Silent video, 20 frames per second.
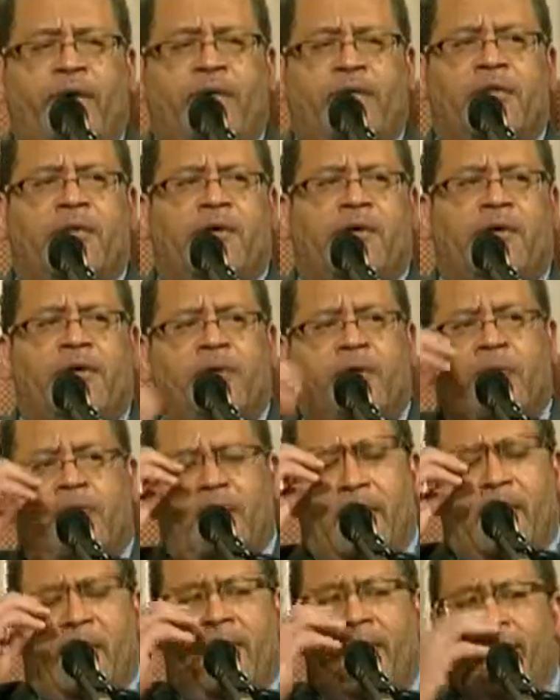Look,
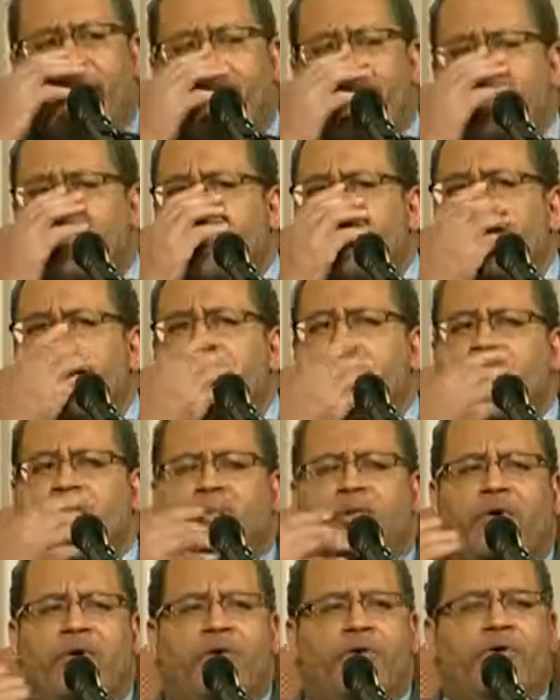
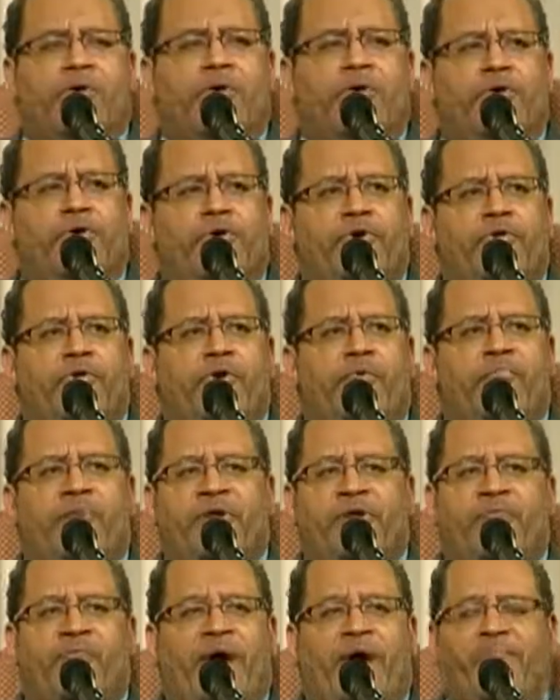you know,
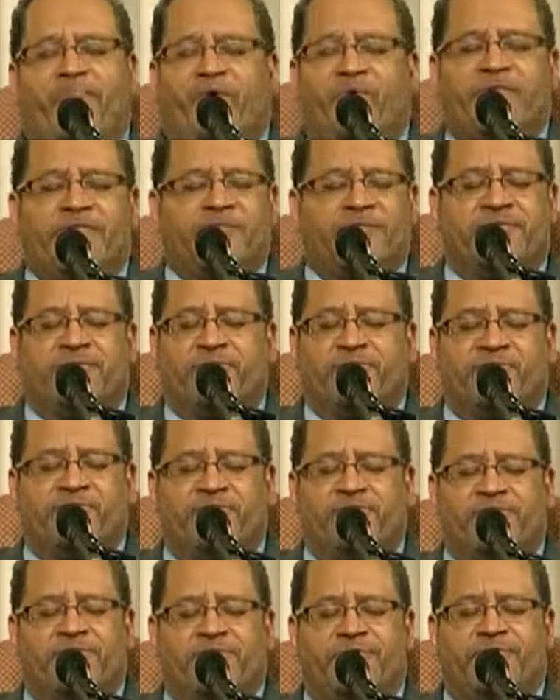many white brothers and
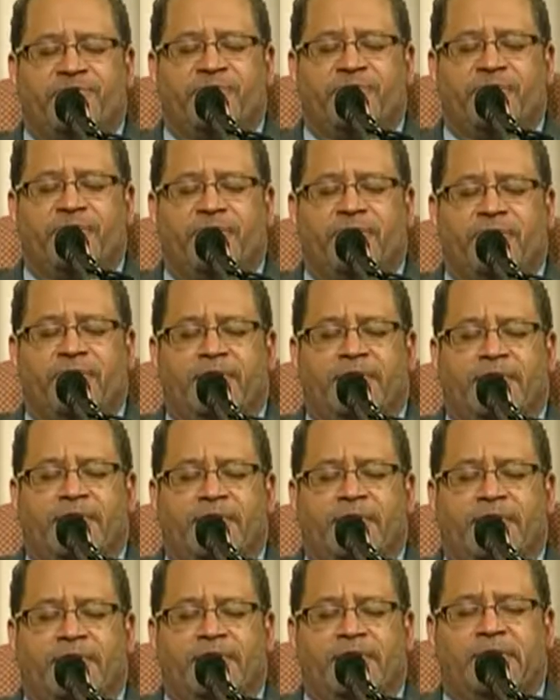sisters,
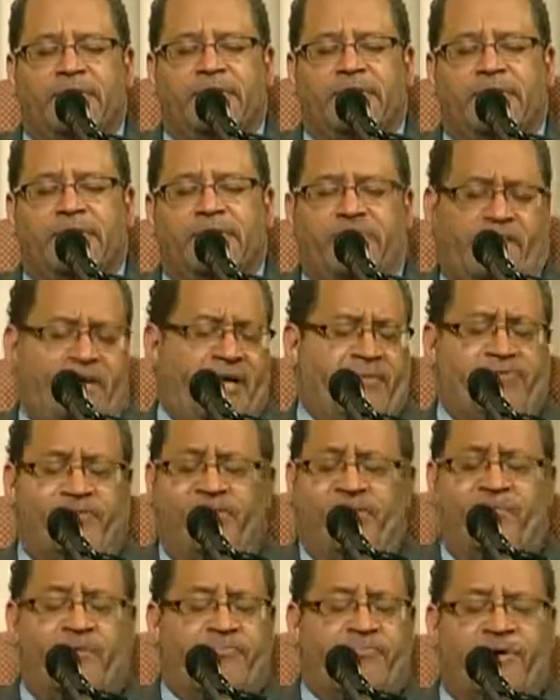perhaps
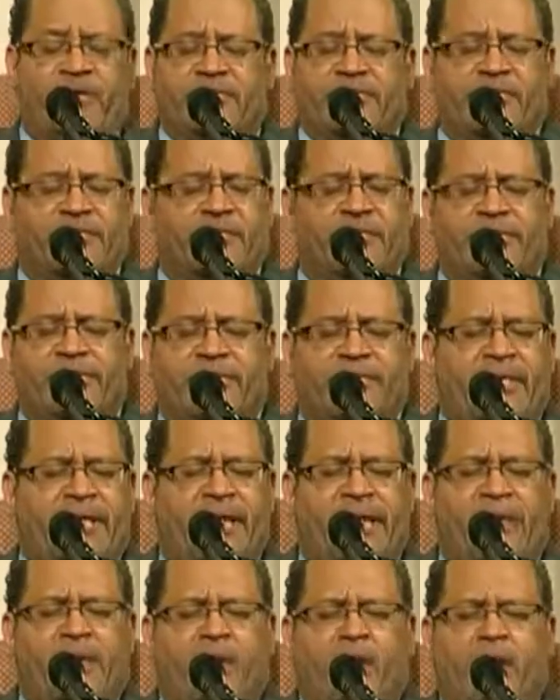even present here
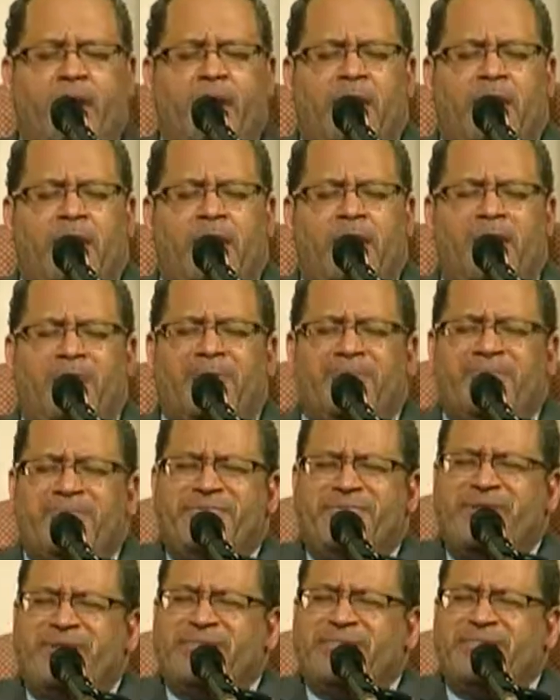tonight,
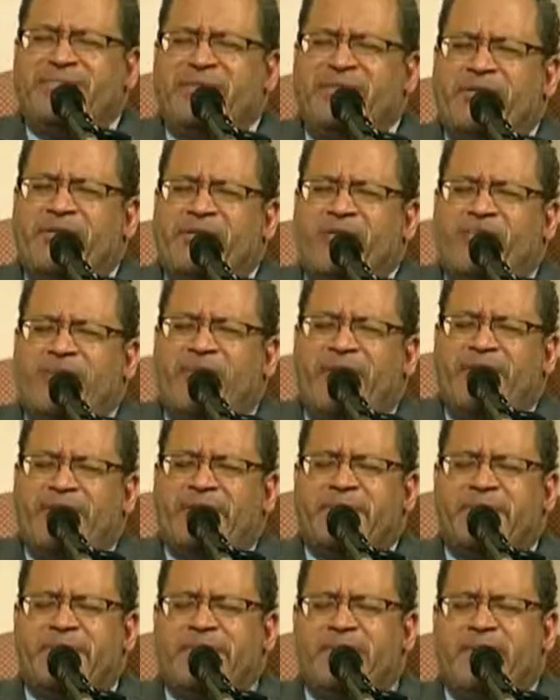just a little
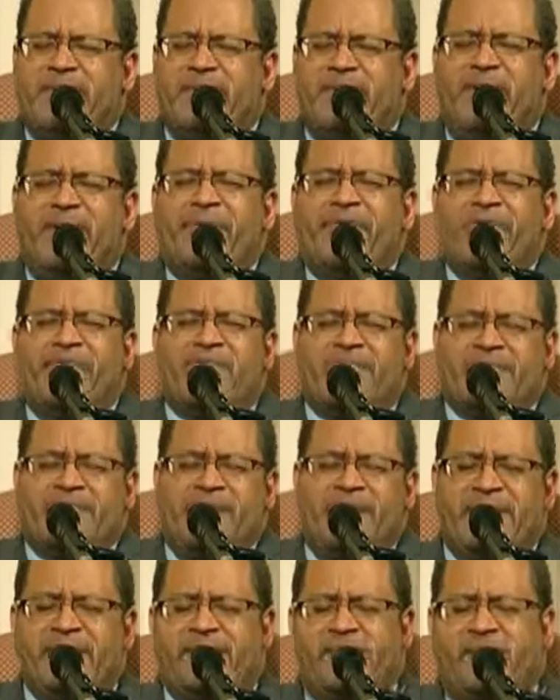bit under the
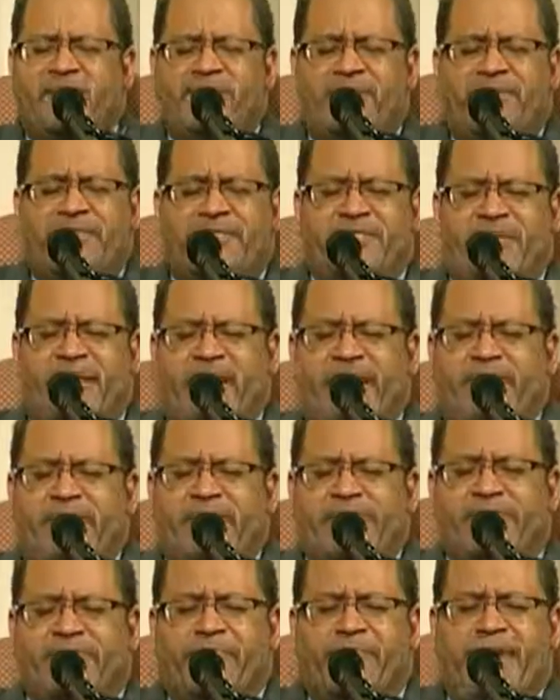skin,
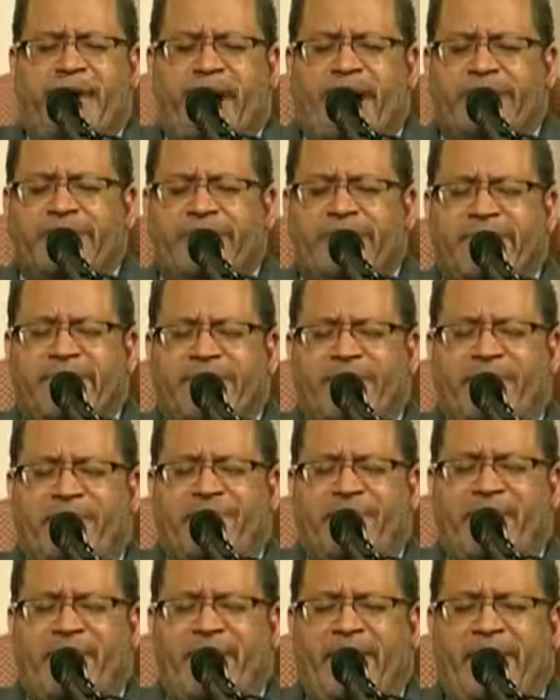subcutaneous reaction of
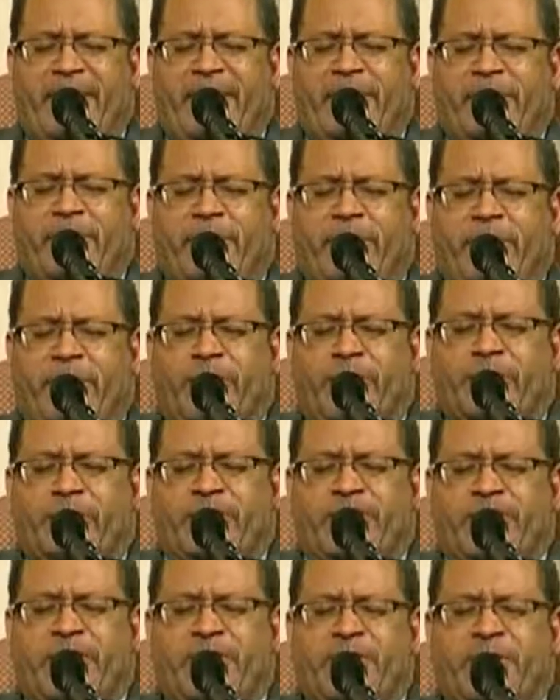being
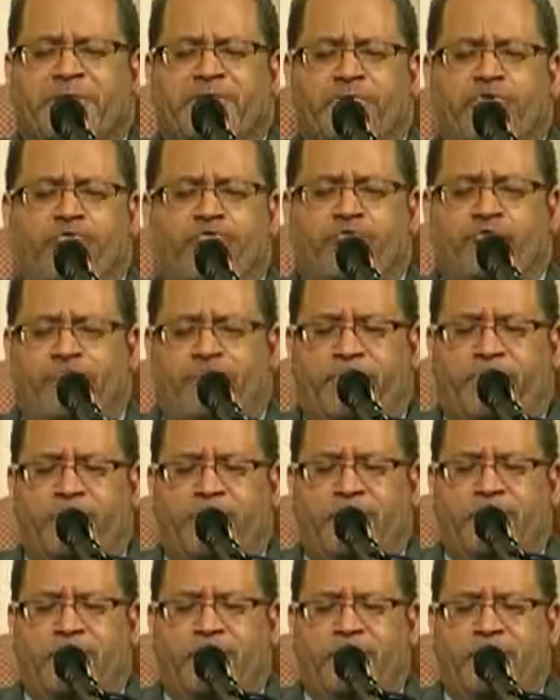seen as a group.
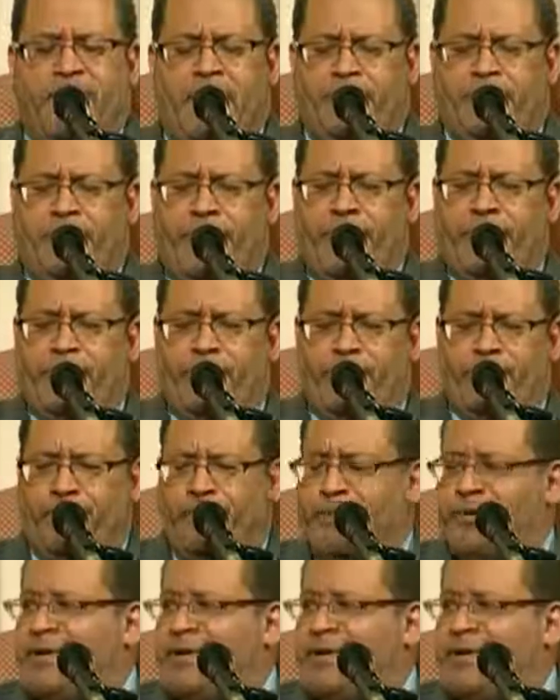How dare you?